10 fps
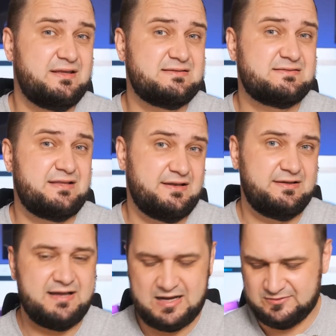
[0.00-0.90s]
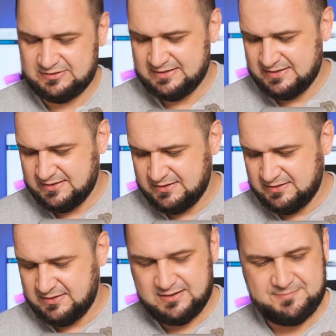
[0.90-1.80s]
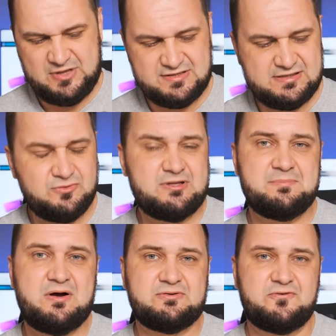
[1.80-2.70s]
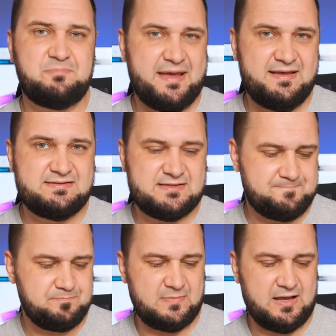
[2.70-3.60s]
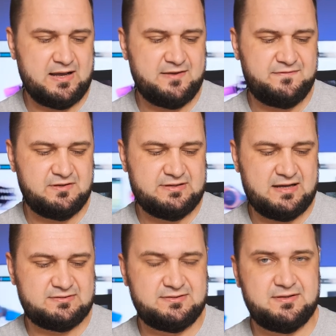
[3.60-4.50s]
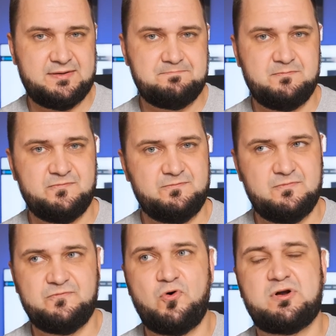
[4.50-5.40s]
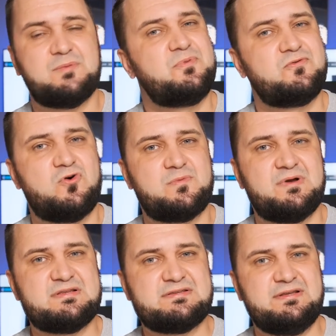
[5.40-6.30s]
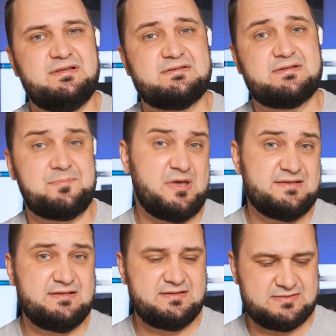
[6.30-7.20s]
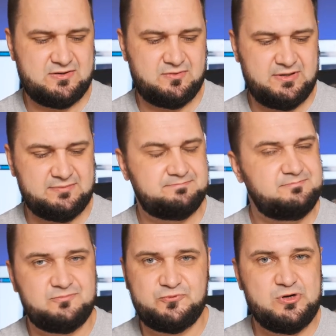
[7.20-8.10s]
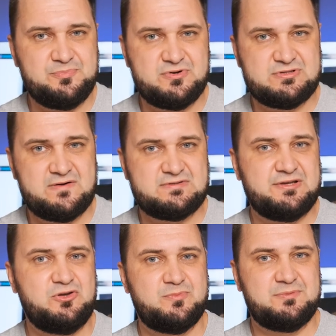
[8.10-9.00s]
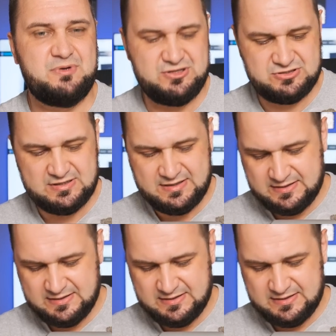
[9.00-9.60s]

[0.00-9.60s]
is standing out. There is a good amount of bass. I feel that the vocal performance is amazing, so it fully preserves the human pitch.